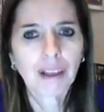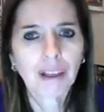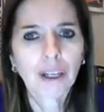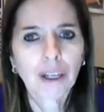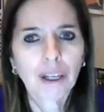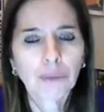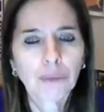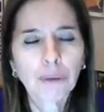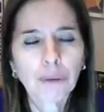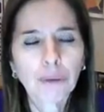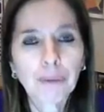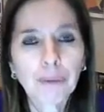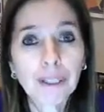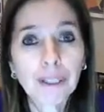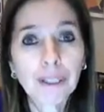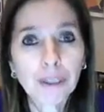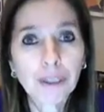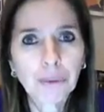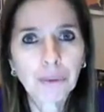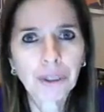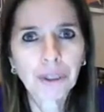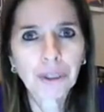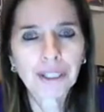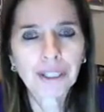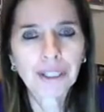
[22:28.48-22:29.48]
Repeat the
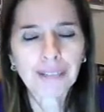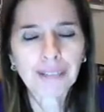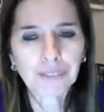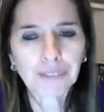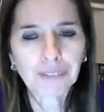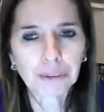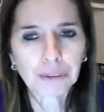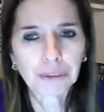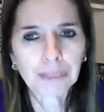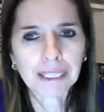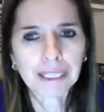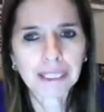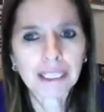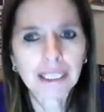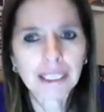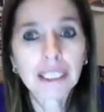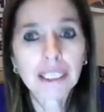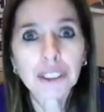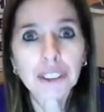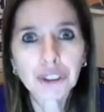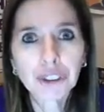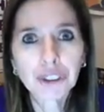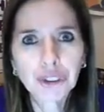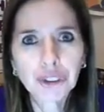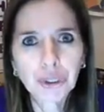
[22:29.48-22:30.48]
word after me.
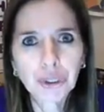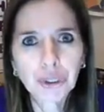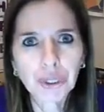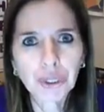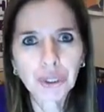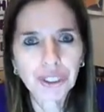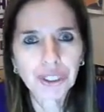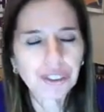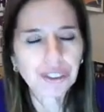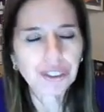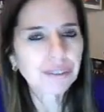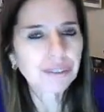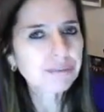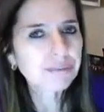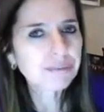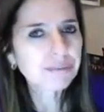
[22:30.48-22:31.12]
Stood.